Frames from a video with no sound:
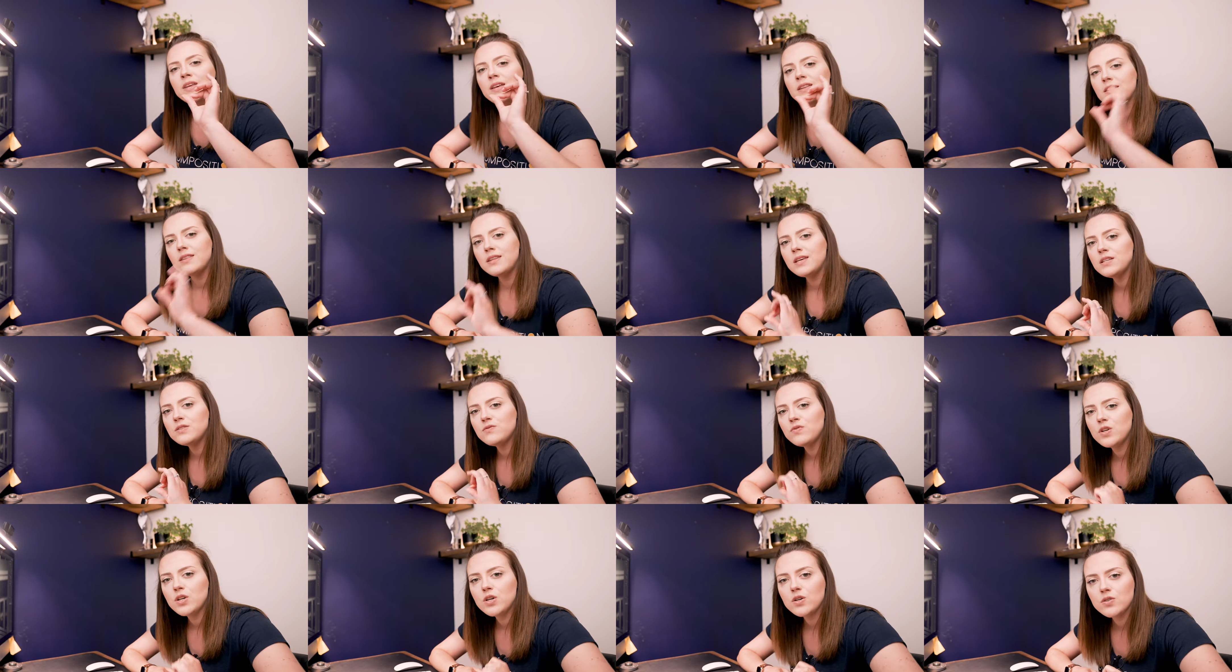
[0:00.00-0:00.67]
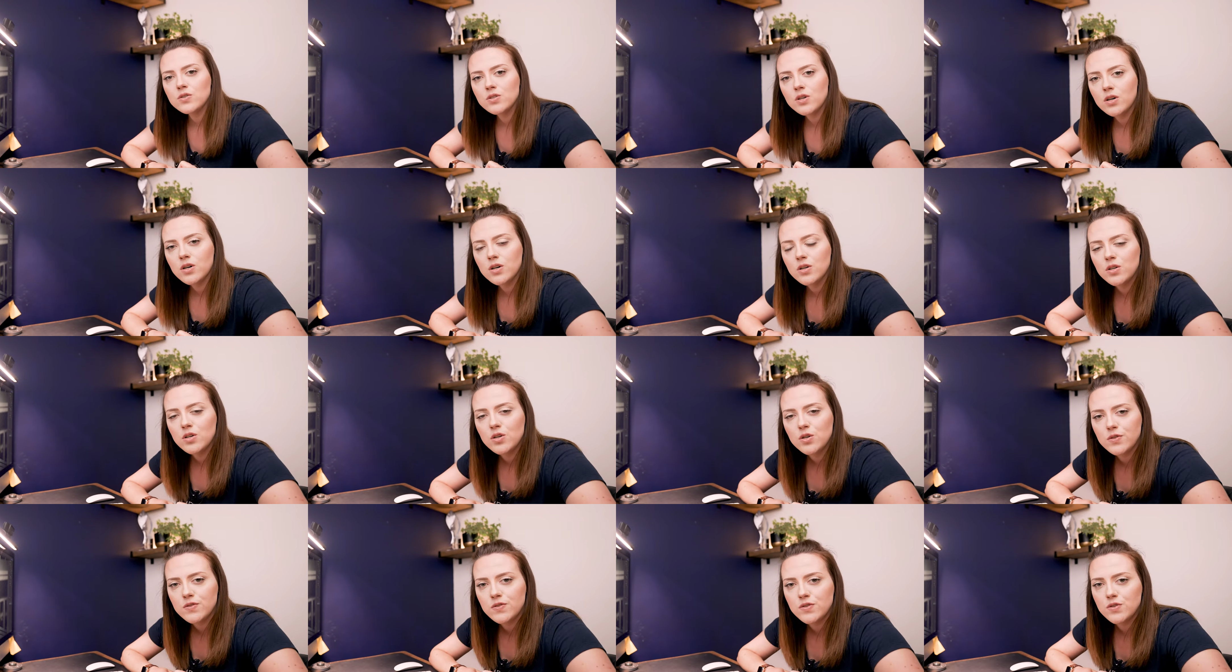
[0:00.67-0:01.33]
These videos are
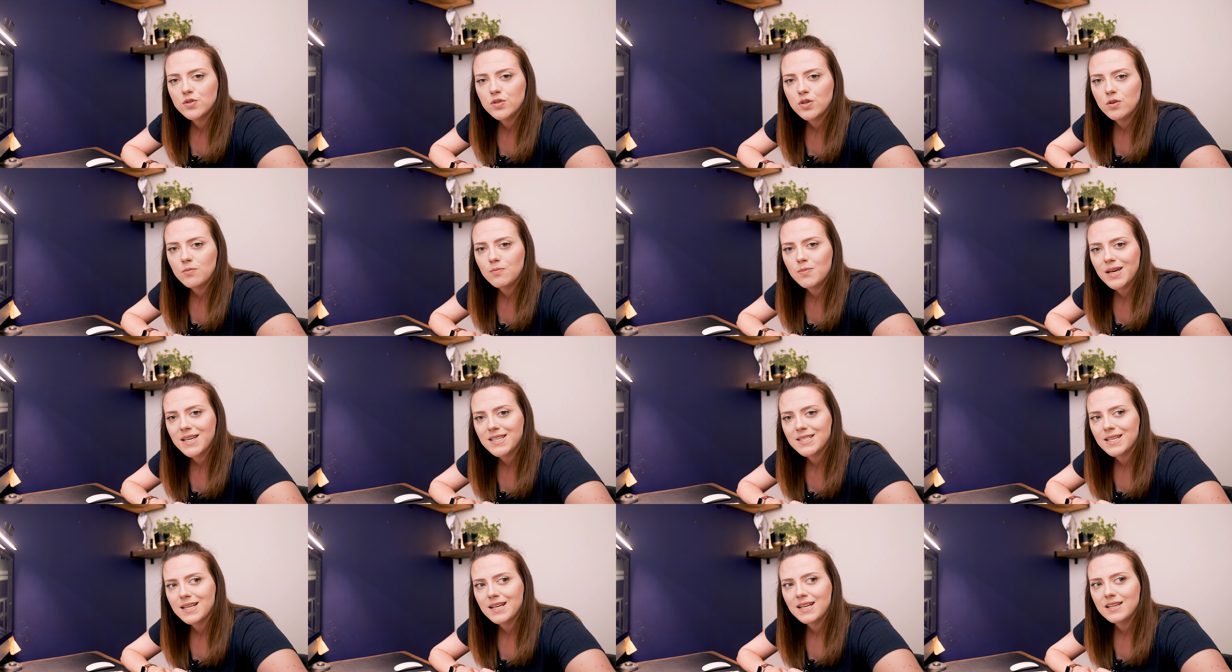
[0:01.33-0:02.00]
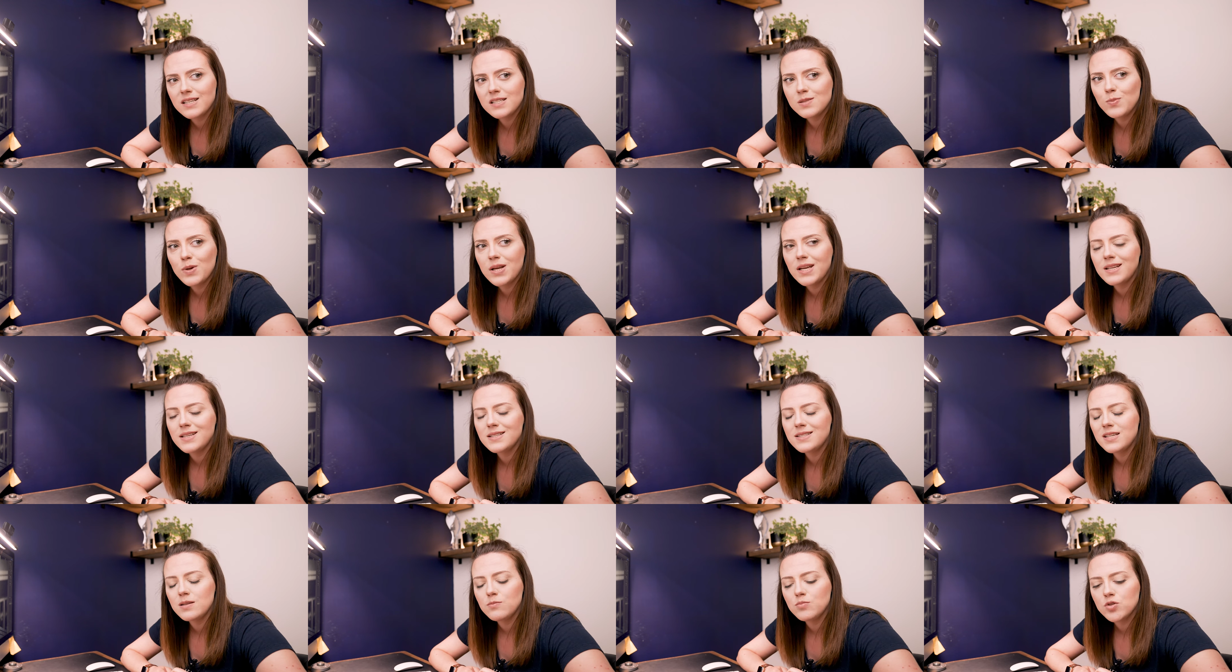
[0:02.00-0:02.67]
used to basically explain
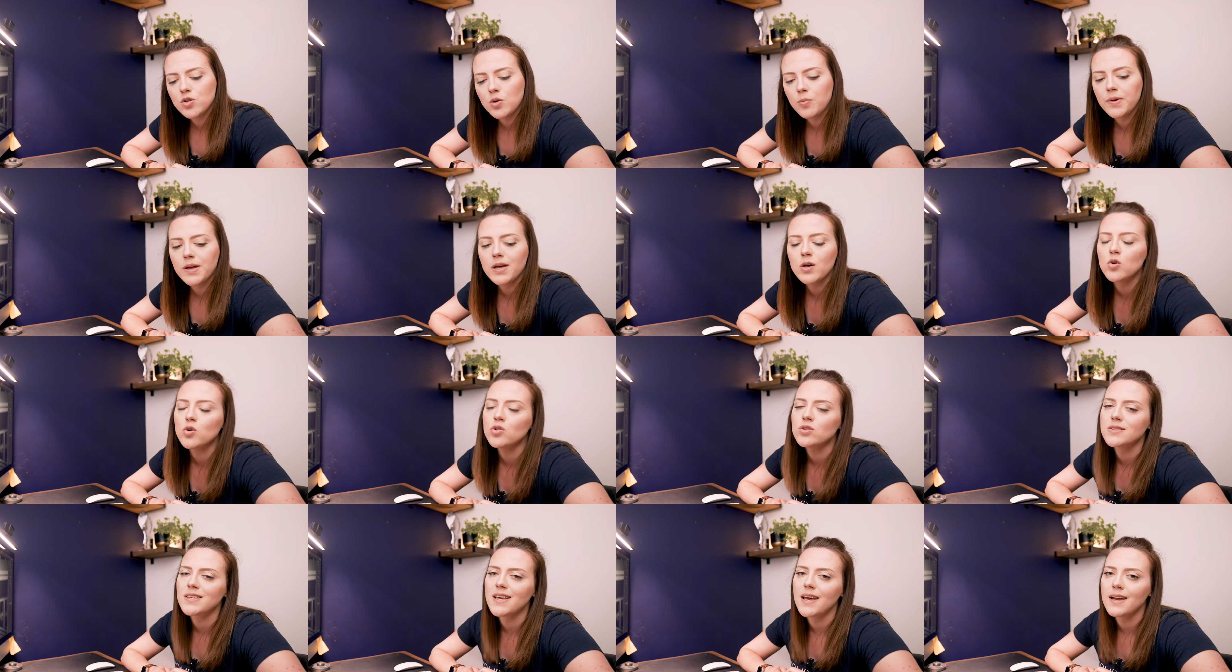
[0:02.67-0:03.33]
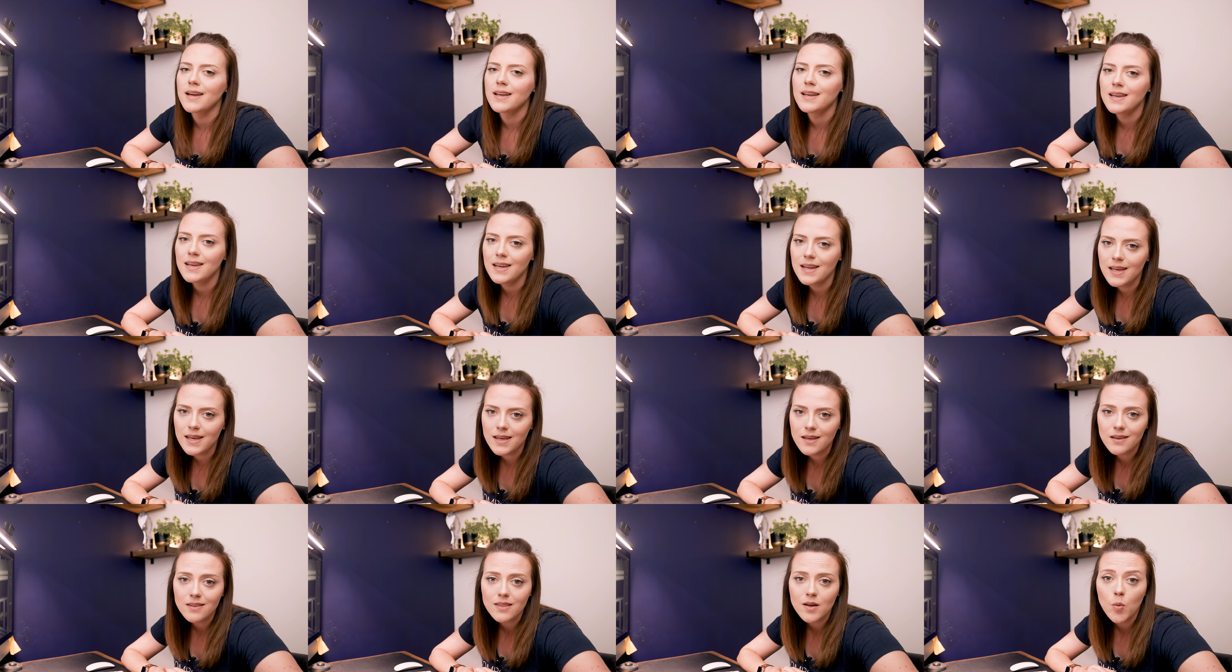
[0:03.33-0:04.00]
a tip, topic or
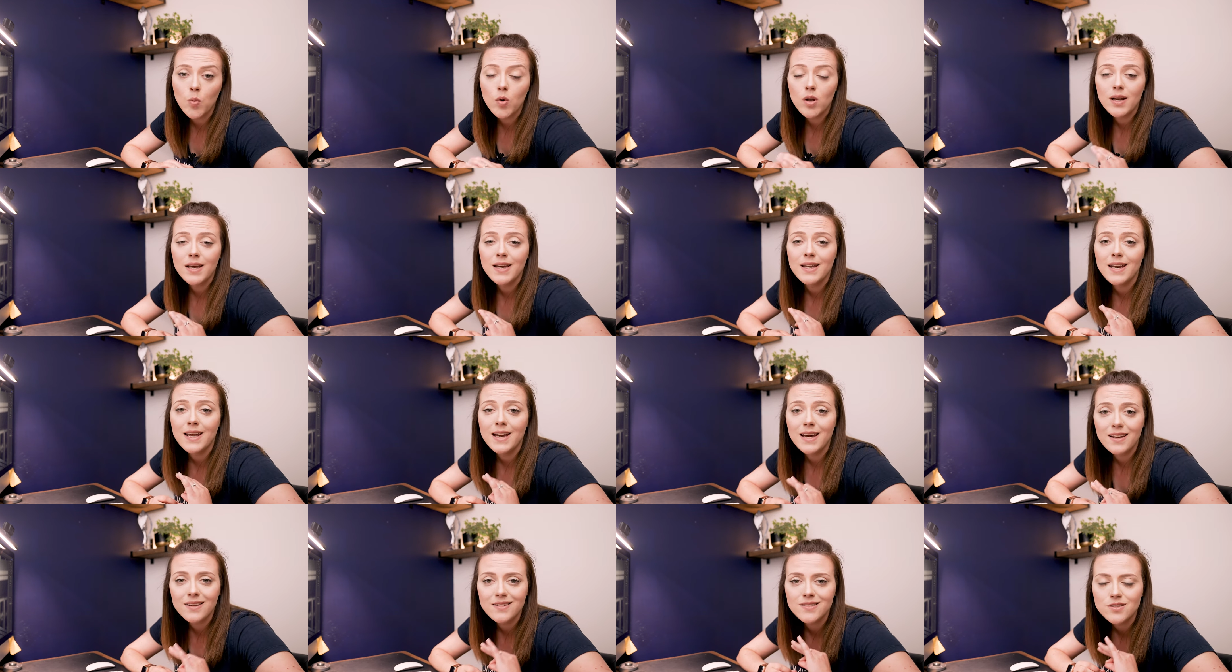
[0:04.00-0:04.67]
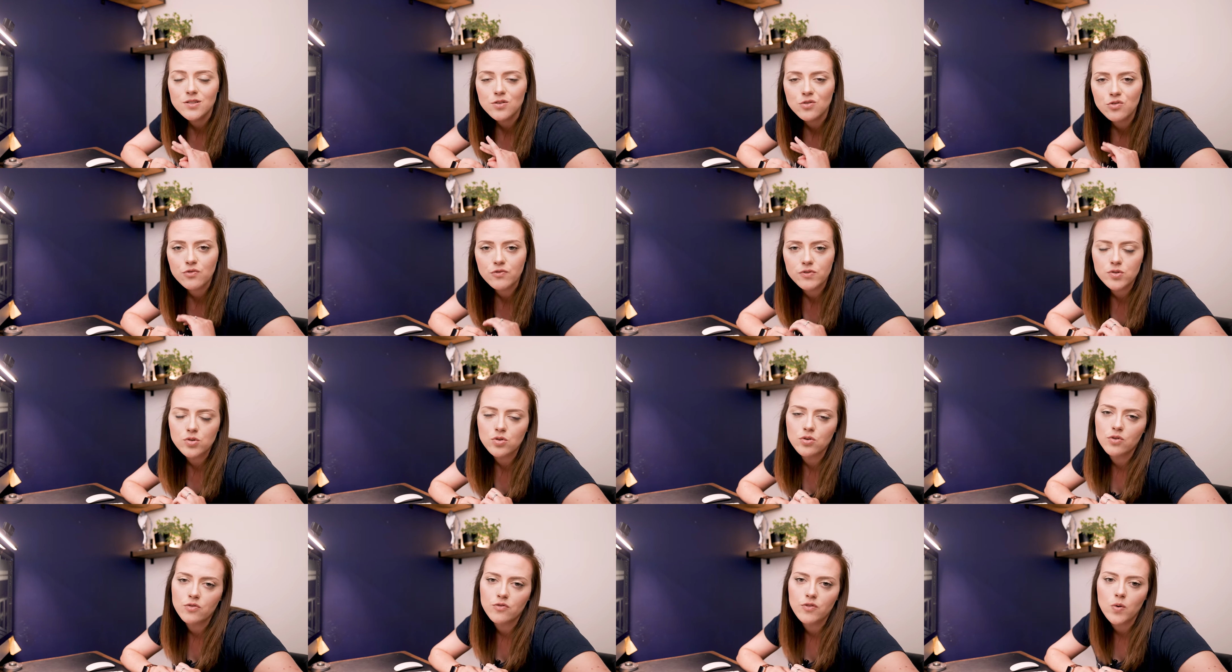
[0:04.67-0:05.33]
technique that will enhance your
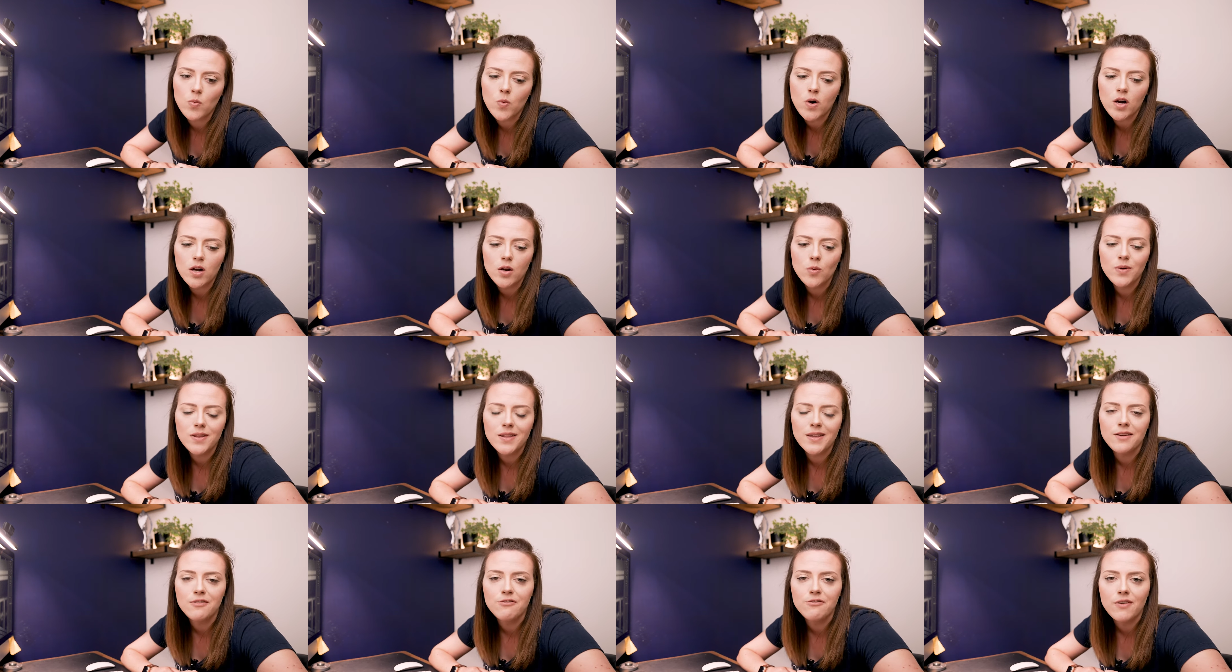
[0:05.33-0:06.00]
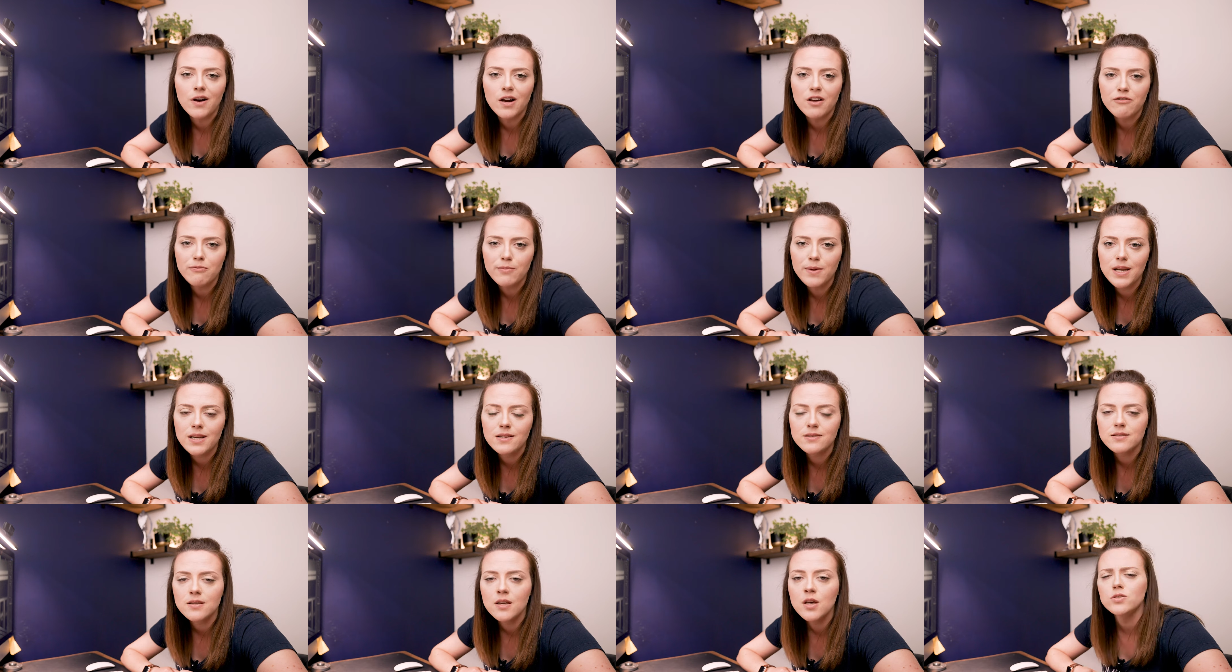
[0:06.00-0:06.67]
photography work within 5
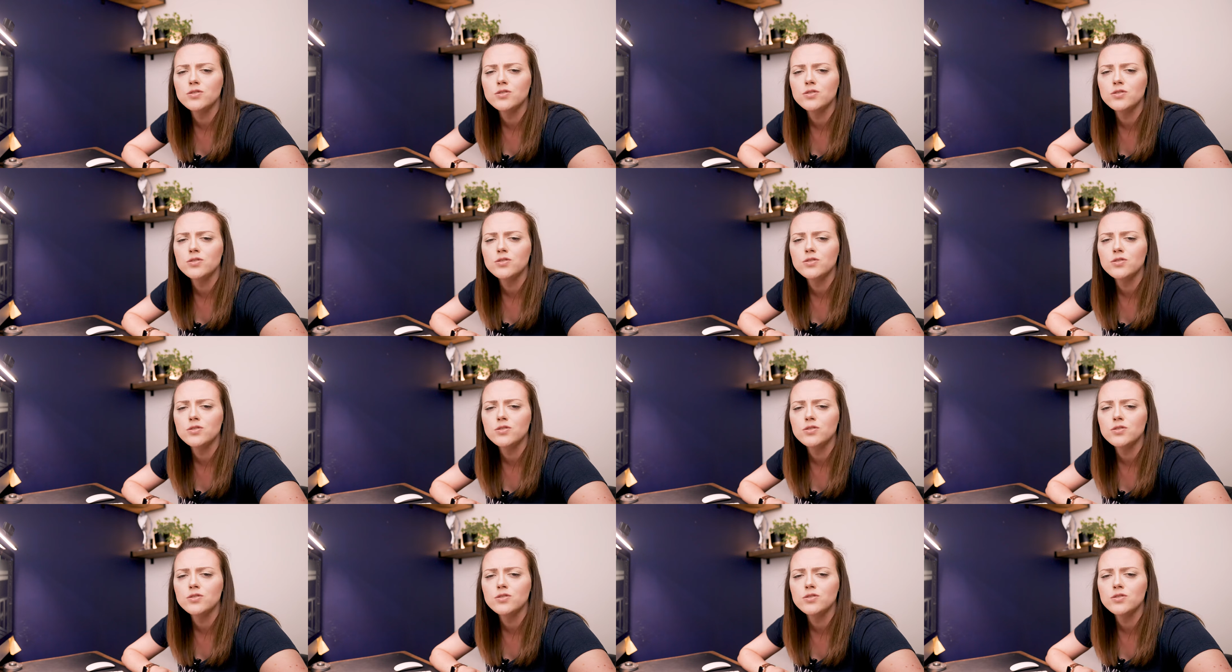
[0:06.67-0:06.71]
minutes.